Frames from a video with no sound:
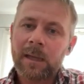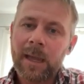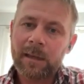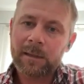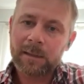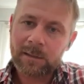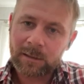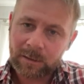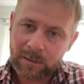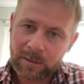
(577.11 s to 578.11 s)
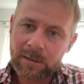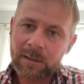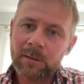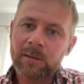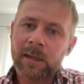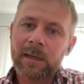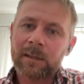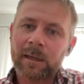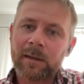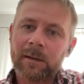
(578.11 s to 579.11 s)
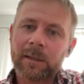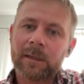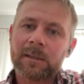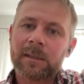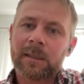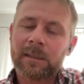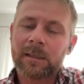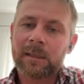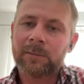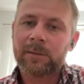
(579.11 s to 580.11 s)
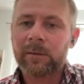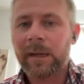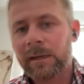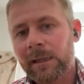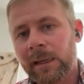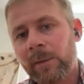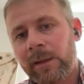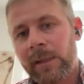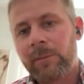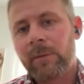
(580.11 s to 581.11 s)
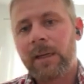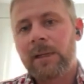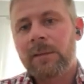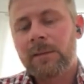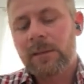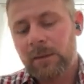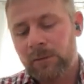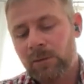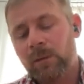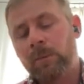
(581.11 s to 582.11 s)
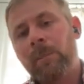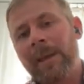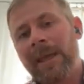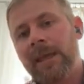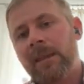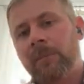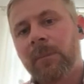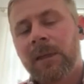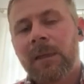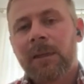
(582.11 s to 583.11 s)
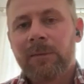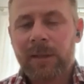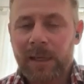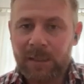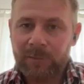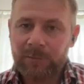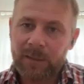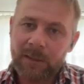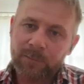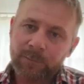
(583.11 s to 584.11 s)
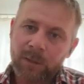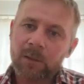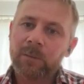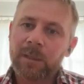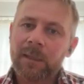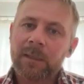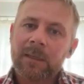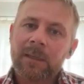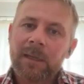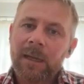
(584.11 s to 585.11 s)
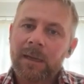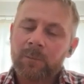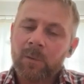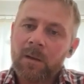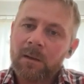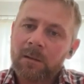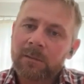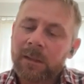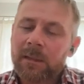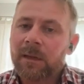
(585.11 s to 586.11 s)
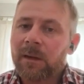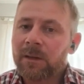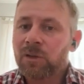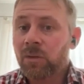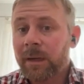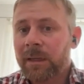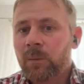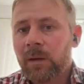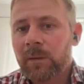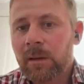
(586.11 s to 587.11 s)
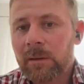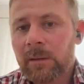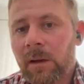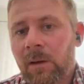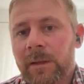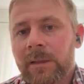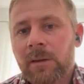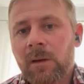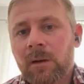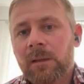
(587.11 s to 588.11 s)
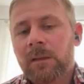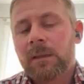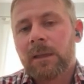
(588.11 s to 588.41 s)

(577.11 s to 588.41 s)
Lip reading: and just continue that and go, I'm going to just get you to lift around and come around that rein. So you've sort of prepared them for that lifting and following, and you're kind of striking while the iron's hot,